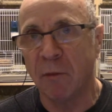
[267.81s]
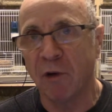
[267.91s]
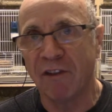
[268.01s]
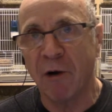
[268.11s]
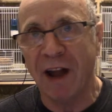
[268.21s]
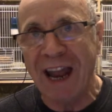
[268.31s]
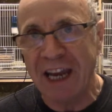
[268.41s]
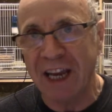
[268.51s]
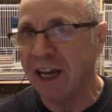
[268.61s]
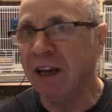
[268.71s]
without
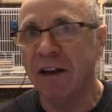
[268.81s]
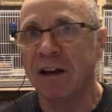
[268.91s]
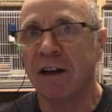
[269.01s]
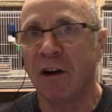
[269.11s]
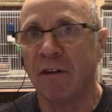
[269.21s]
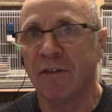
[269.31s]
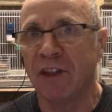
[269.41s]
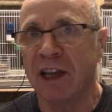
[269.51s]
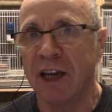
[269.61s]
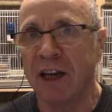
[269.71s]
any of
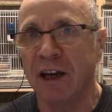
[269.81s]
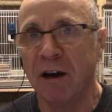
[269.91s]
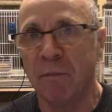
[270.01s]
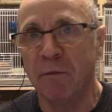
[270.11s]
the